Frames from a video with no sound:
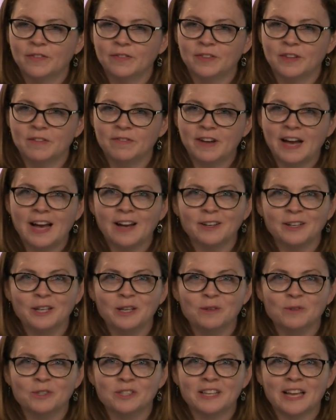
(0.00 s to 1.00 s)
the
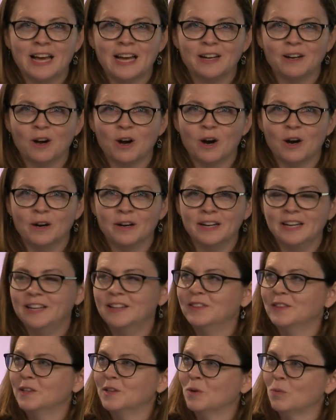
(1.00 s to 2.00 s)
values that are
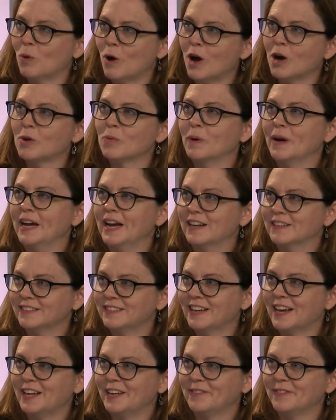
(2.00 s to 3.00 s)
in the walkway
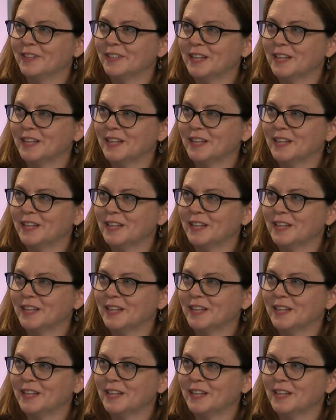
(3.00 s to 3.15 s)
outside of the